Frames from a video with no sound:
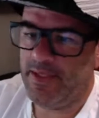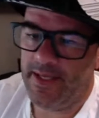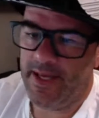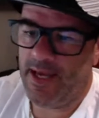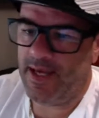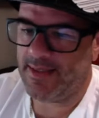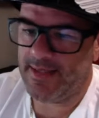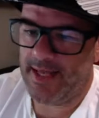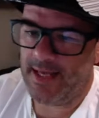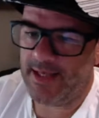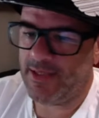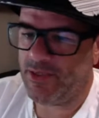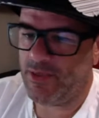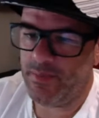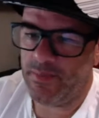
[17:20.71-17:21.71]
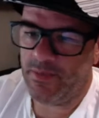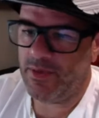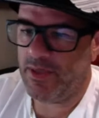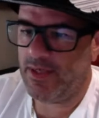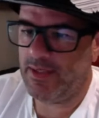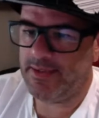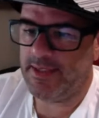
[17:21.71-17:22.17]
Yeah, exactly, Triple
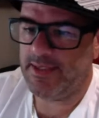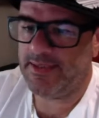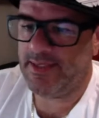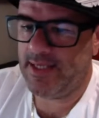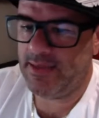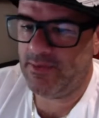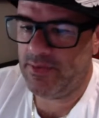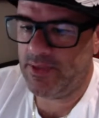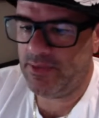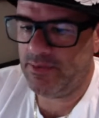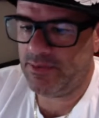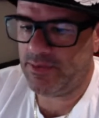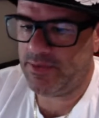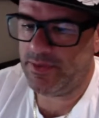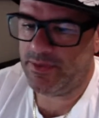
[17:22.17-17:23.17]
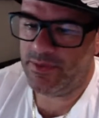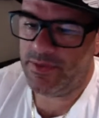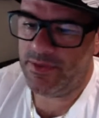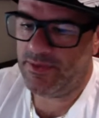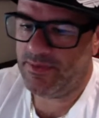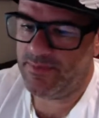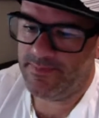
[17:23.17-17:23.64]
Crown. It'll do it
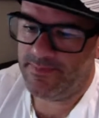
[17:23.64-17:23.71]
to you.